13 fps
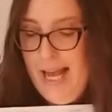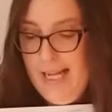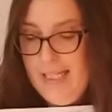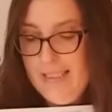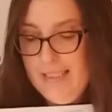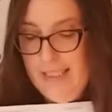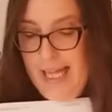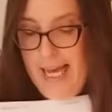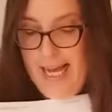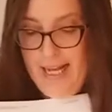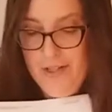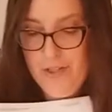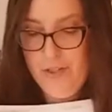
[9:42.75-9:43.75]
And
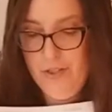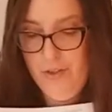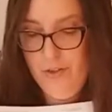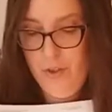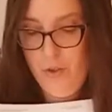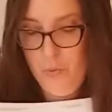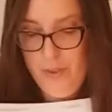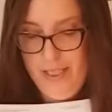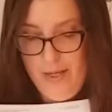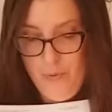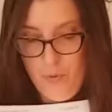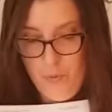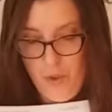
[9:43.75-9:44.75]
last,
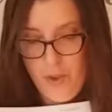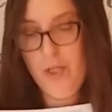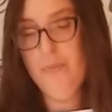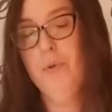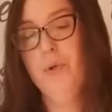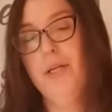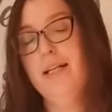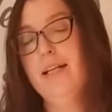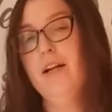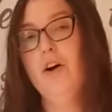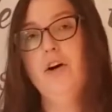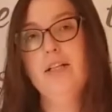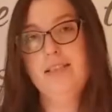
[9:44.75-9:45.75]
they will work on putting
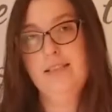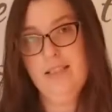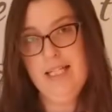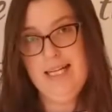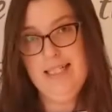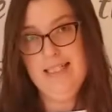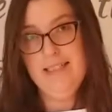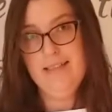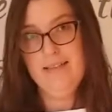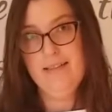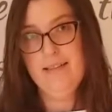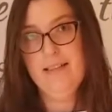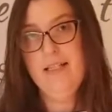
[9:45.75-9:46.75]
it on the
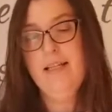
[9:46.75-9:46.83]
lines.